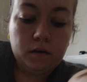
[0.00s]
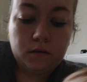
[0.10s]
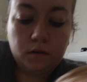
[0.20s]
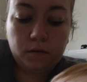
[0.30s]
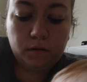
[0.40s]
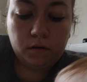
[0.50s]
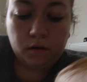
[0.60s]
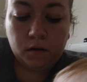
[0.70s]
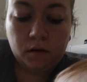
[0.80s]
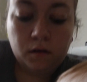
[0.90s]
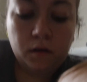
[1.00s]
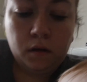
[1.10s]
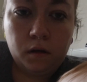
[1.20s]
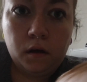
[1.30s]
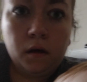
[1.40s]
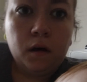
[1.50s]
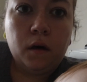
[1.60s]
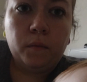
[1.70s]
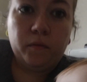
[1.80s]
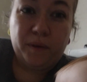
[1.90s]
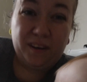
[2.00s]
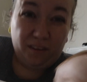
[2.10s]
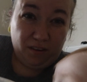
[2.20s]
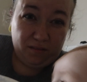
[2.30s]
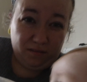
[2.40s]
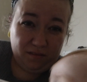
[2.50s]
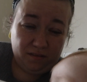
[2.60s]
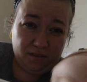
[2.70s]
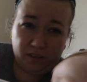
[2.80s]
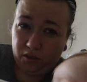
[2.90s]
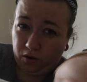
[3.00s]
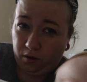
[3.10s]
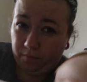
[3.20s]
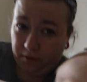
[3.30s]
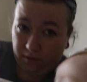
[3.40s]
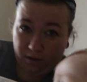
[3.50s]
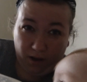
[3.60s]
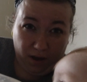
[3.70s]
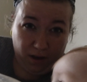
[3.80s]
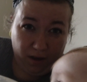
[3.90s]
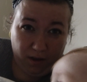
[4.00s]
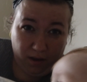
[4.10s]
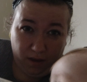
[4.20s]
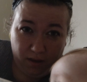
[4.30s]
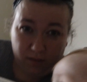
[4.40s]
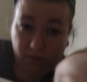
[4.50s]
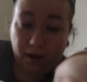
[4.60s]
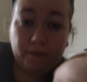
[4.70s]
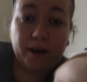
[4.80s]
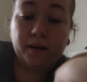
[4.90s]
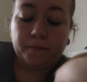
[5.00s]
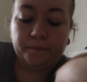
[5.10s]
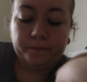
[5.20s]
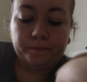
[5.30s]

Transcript: So, we've been and gone to the shops. Still got a wreck.